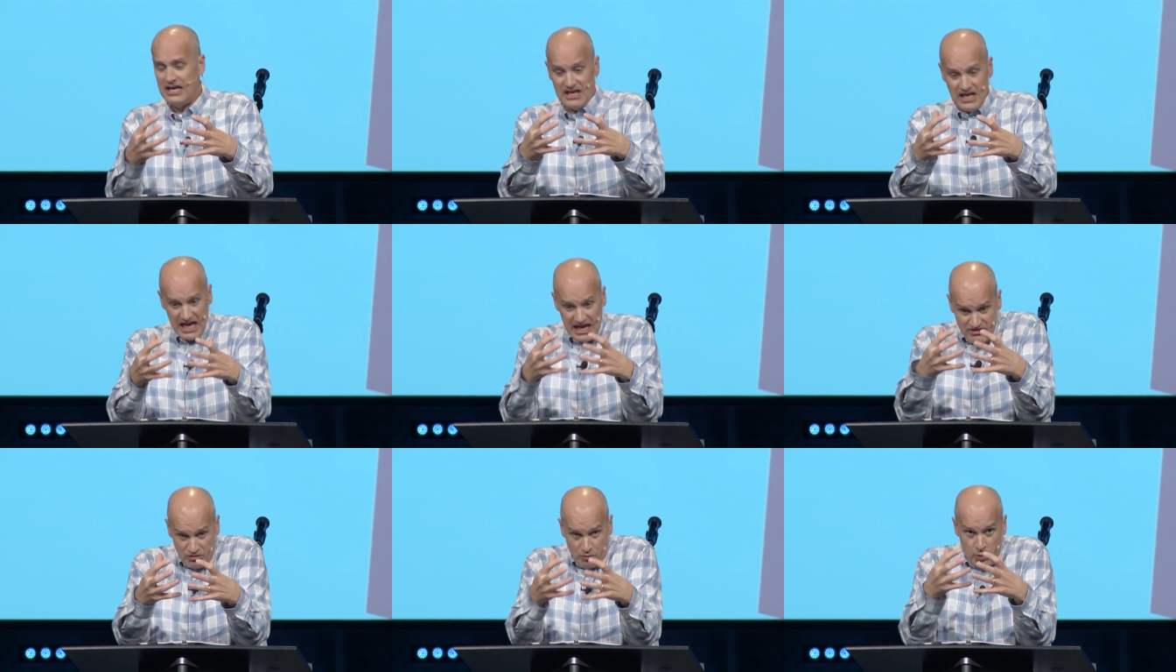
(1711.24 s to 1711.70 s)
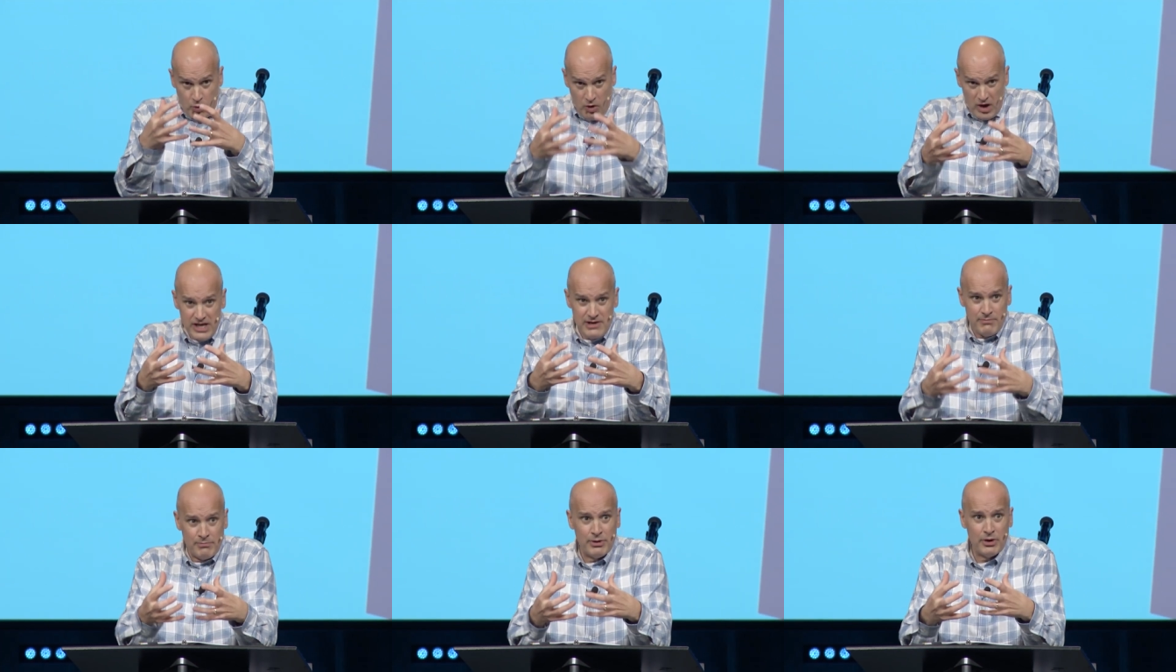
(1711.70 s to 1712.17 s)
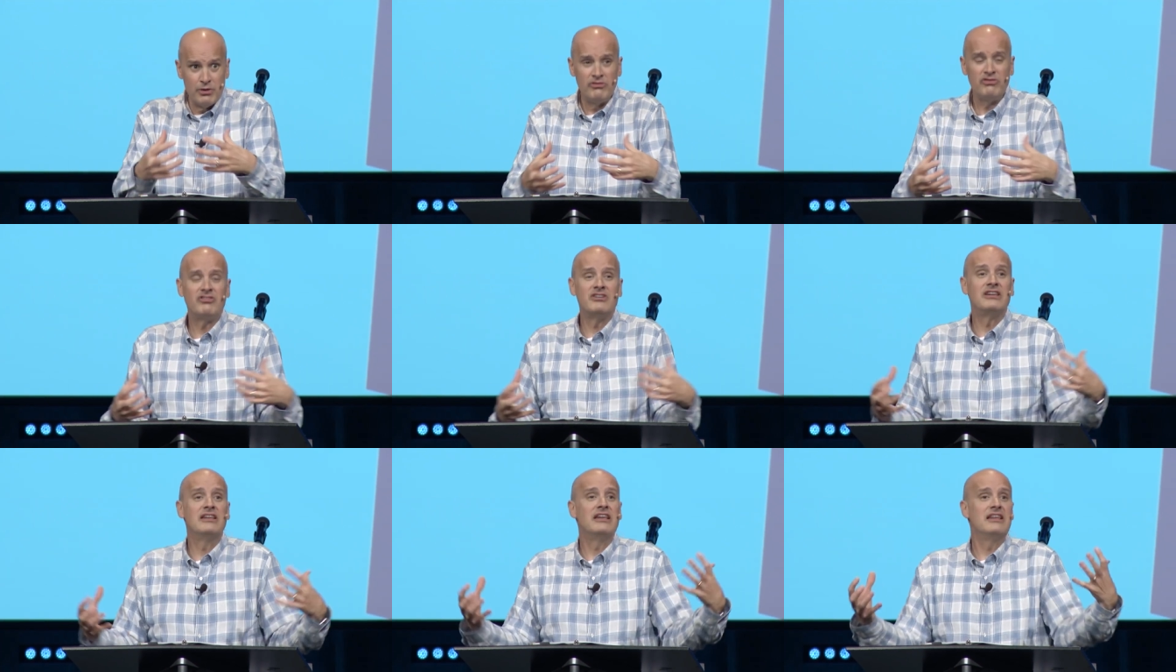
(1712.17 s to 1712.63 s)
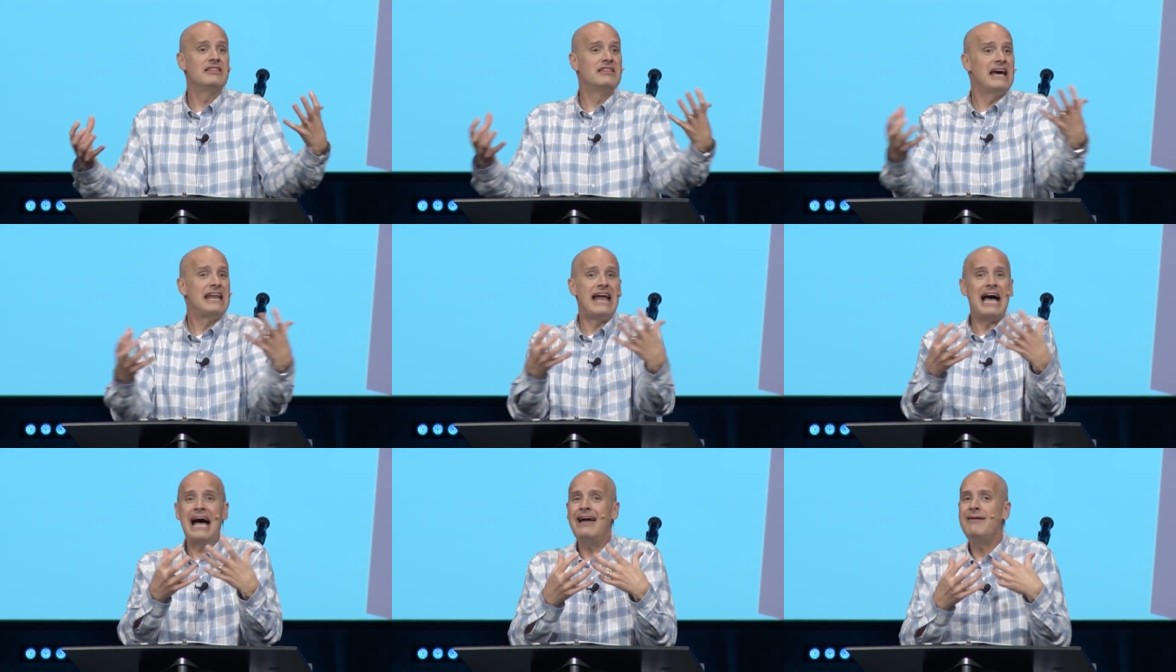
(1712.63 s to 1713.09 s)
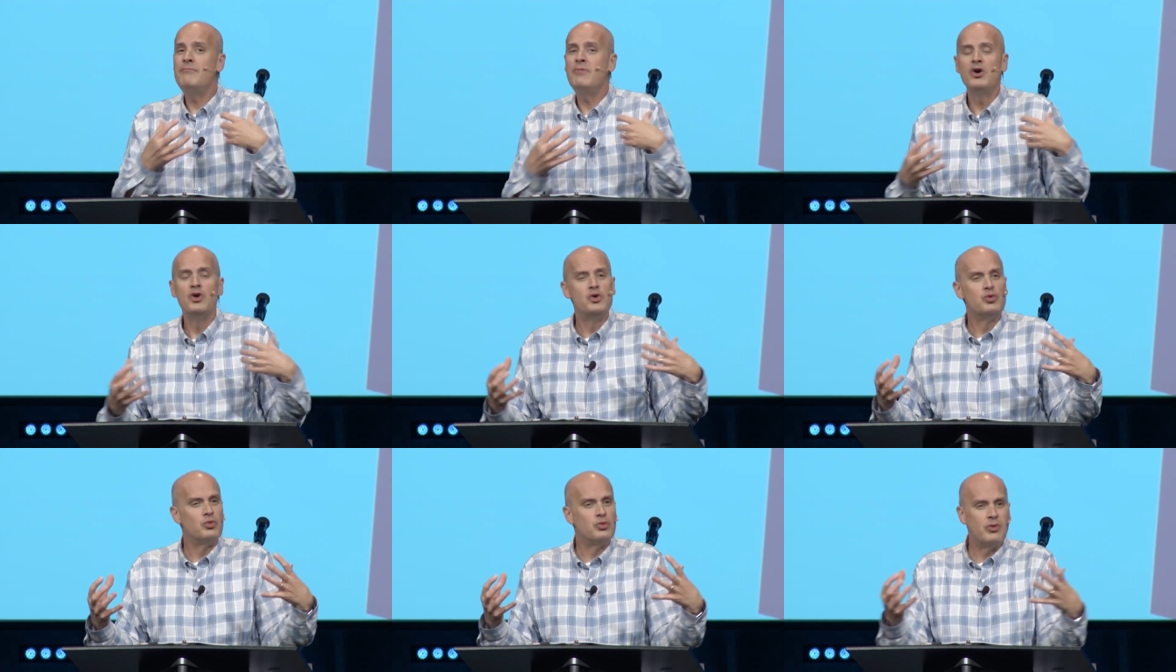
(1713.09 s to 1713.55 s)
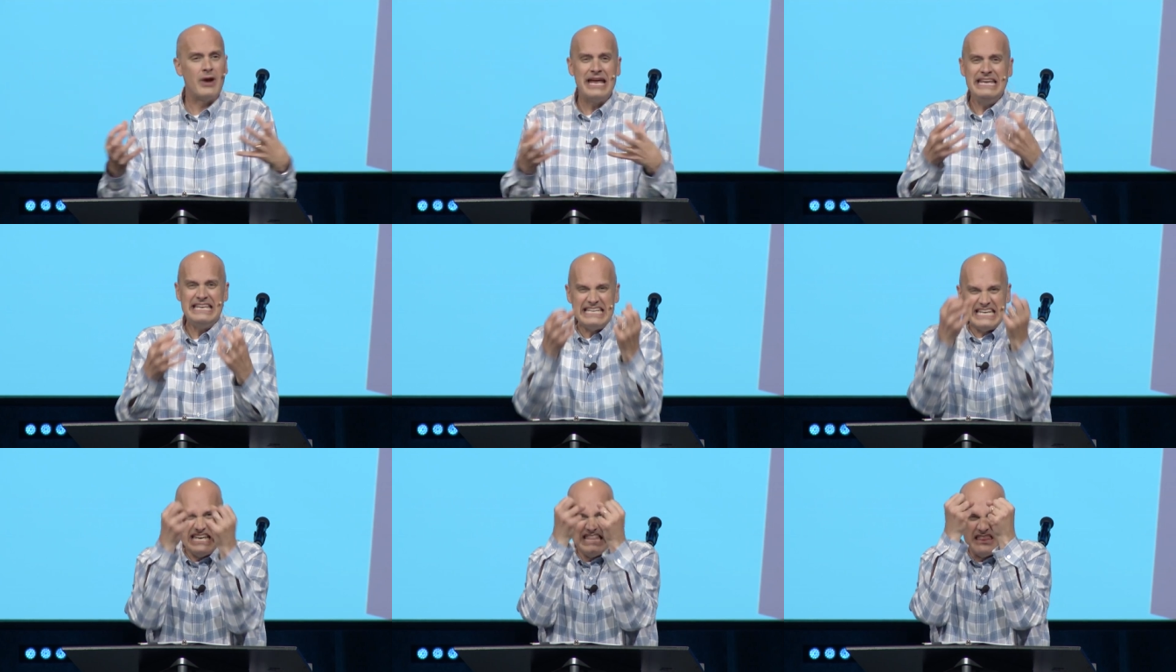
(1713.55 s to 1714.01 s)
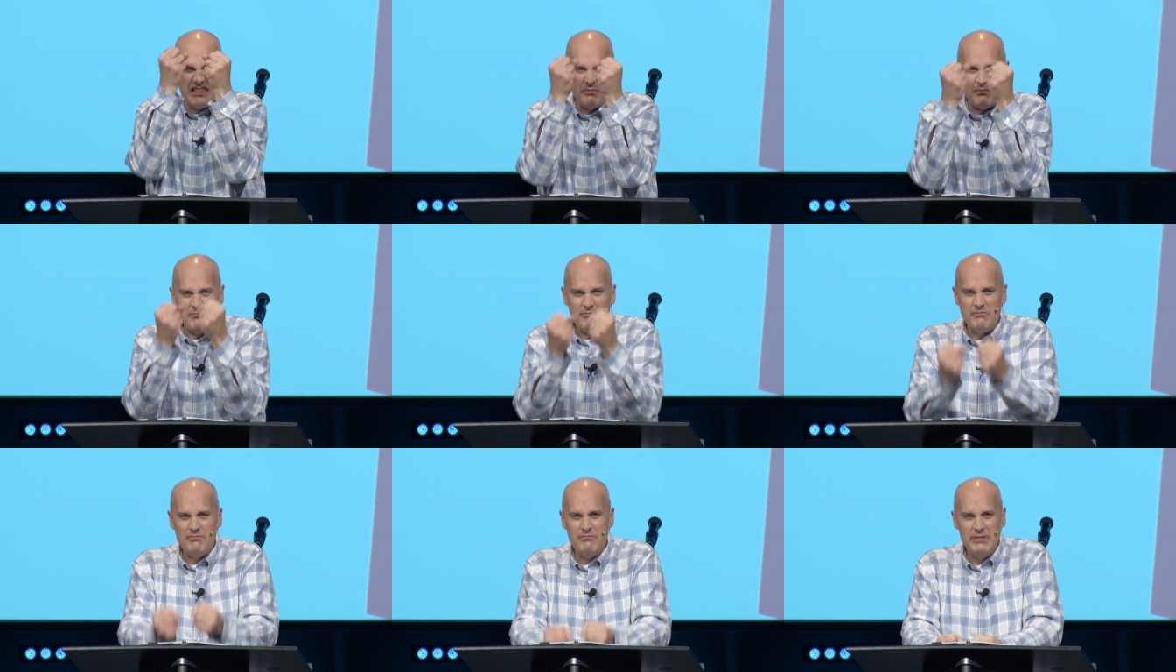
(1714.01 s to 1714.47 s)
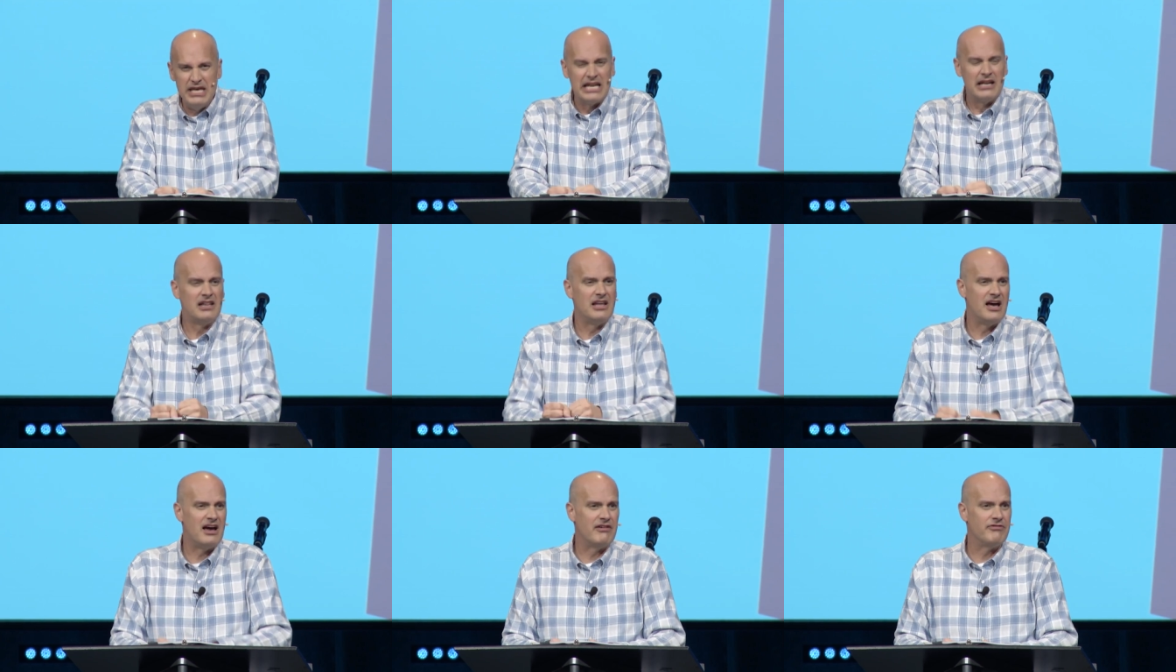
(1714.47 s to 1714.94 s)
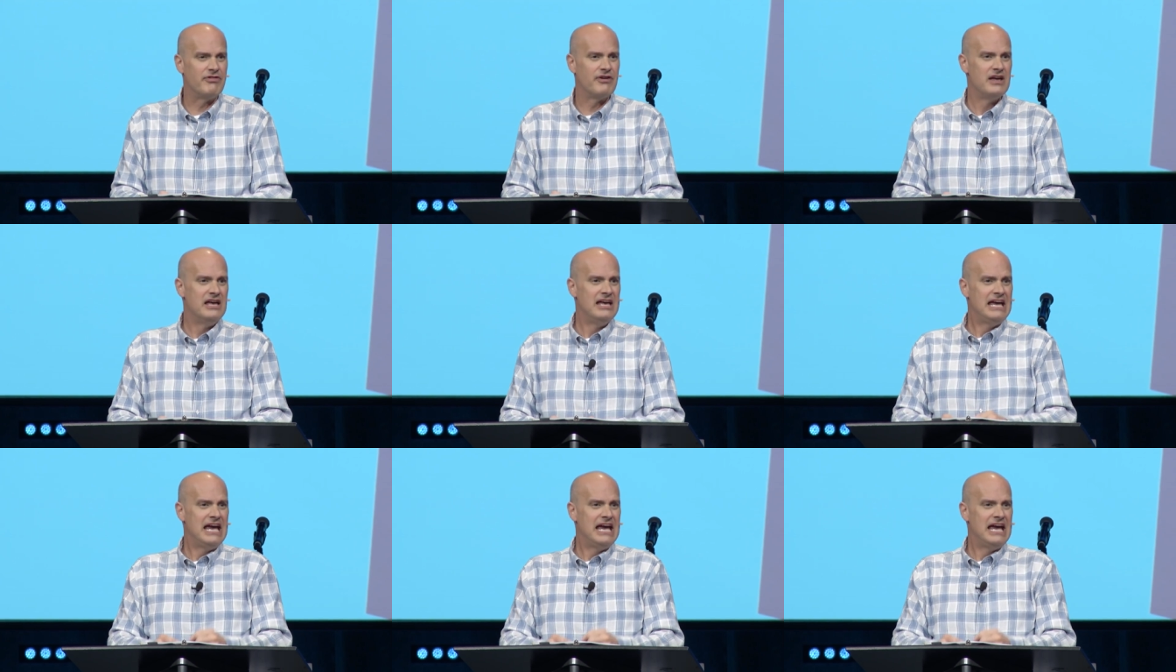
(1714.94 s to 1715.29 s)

as one person that I'm right in the middle of,